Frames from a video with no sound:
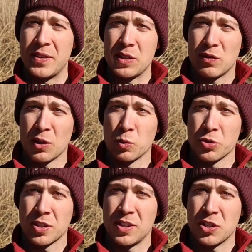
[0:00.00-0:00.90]
in these
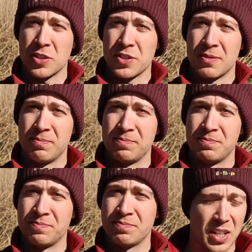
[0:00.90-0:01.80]
floodwater conditions.
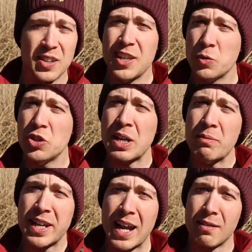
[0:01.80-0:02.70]
These were
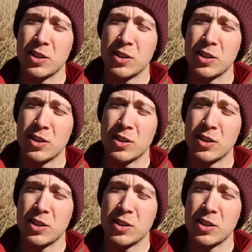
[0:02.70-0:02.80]
generally